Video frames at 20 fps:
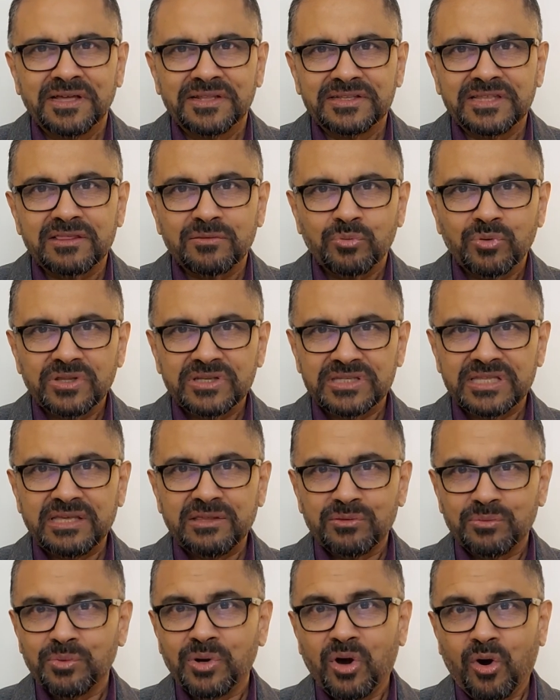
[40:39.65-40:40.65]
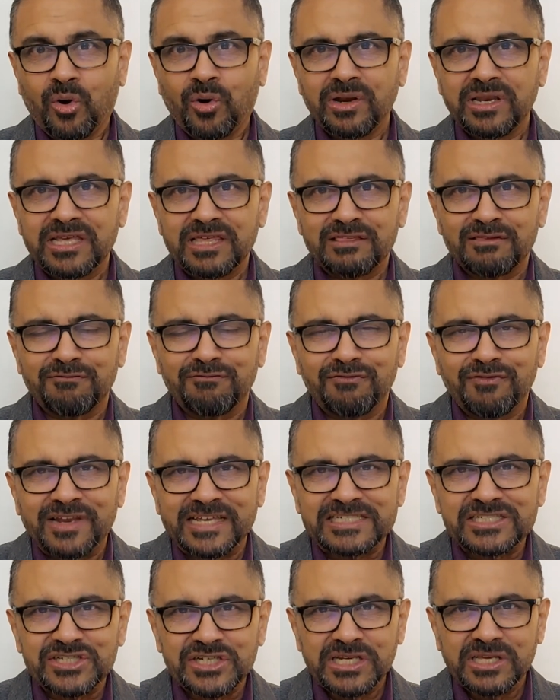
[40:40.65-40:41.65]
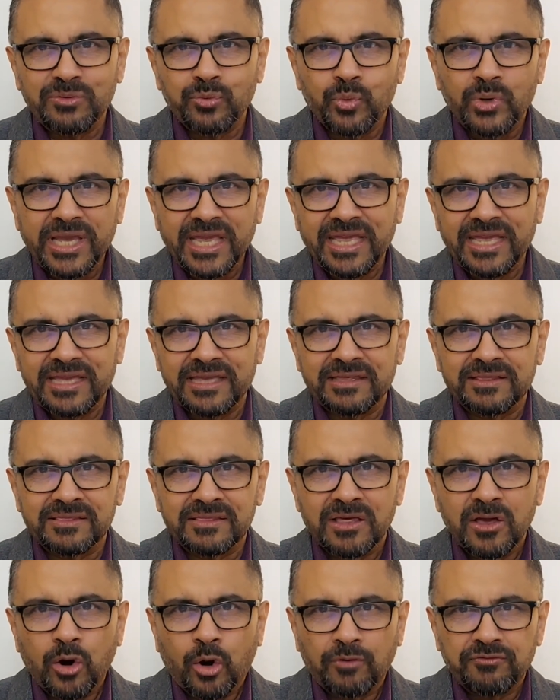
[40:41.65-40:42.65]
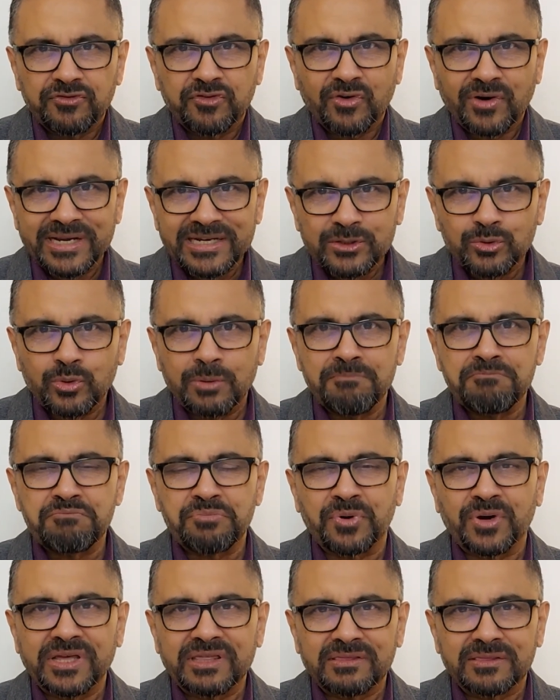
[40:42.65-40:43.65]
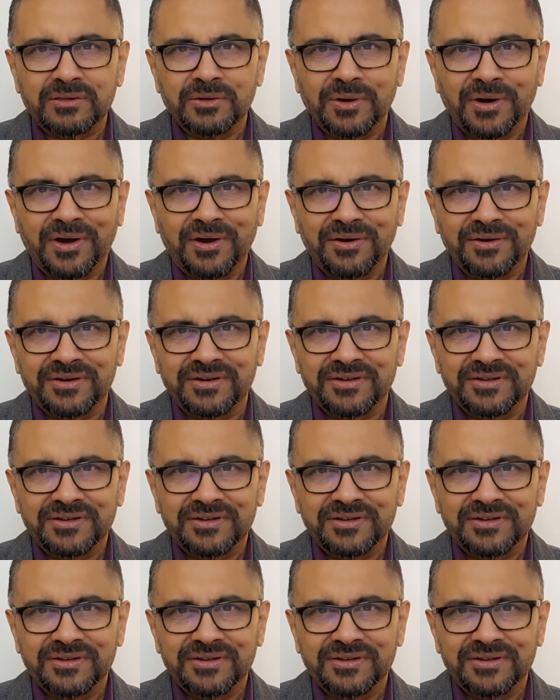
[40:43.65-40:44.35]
These were all his fleshly ways of trying to impress God.